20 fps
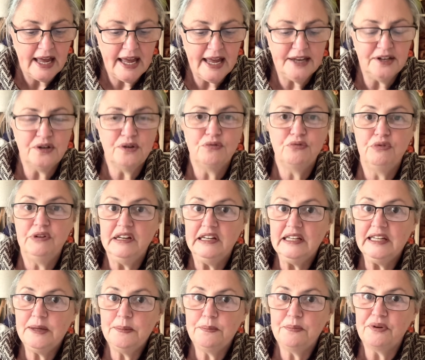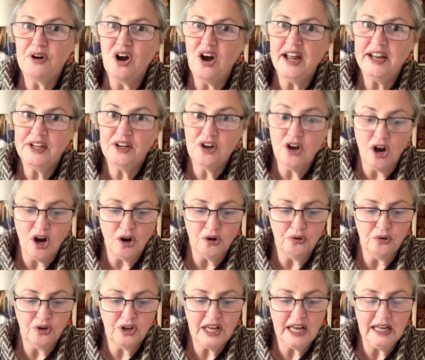and a really bright
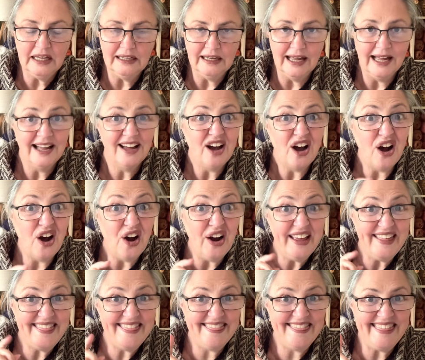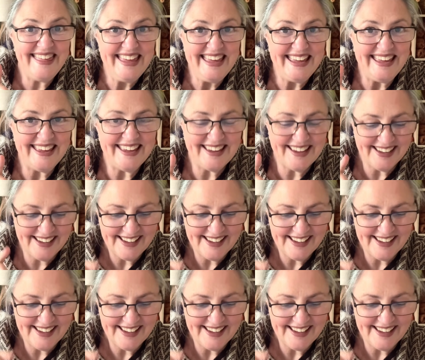coral colour, I think.